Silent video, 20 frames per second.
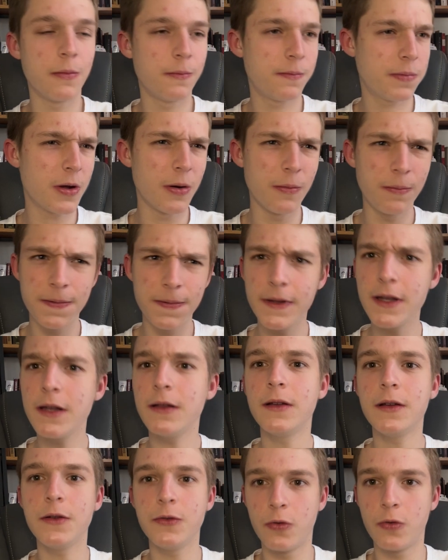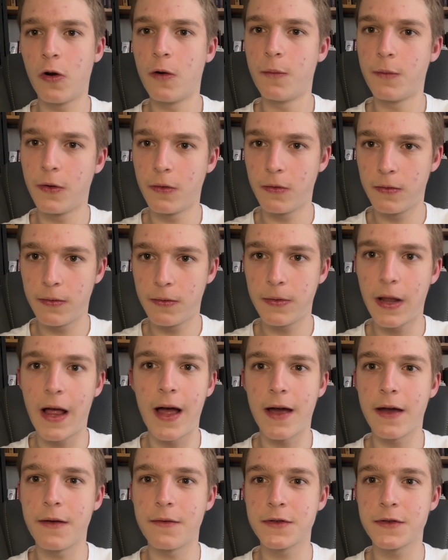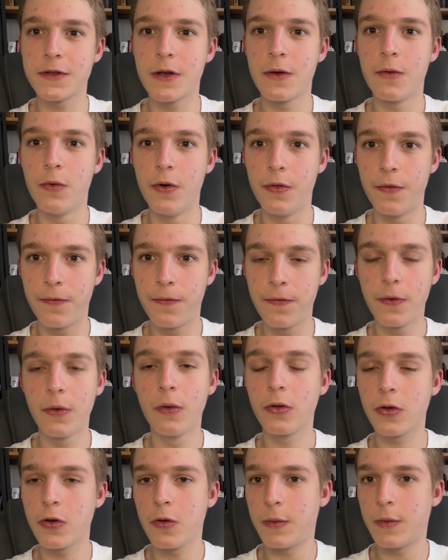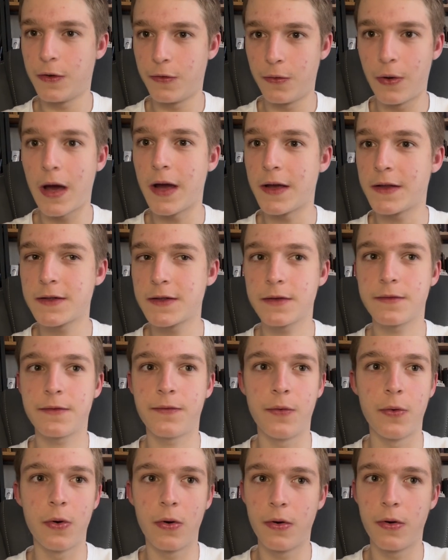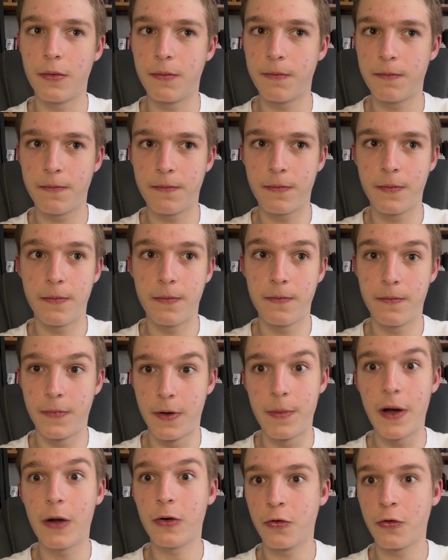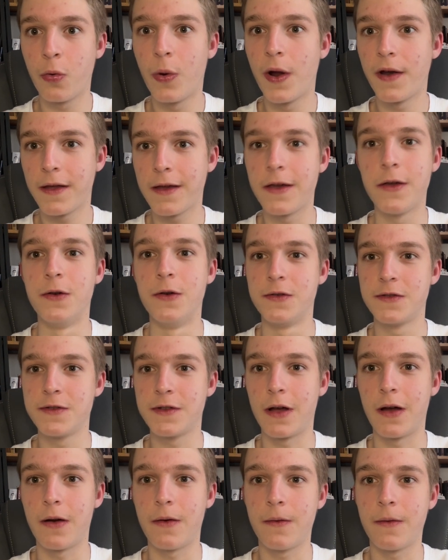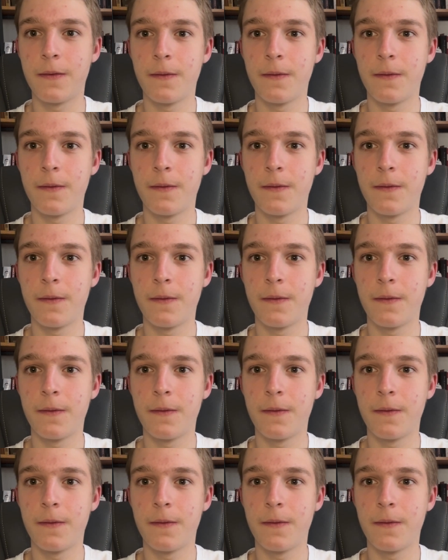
completely normal lives with full human rights for about 20 years now.